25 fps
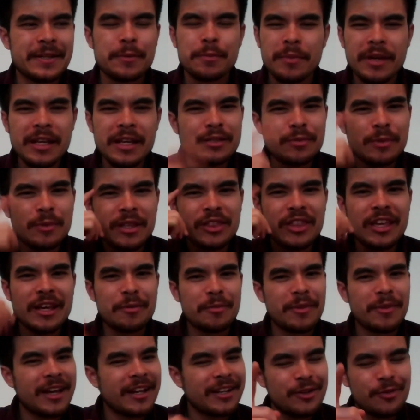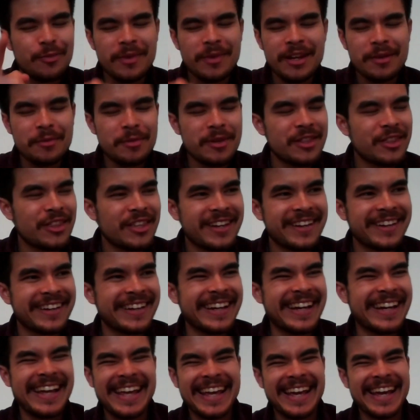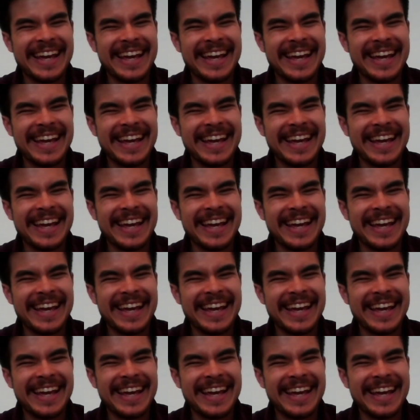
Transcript: Makes me think, man. You make me think.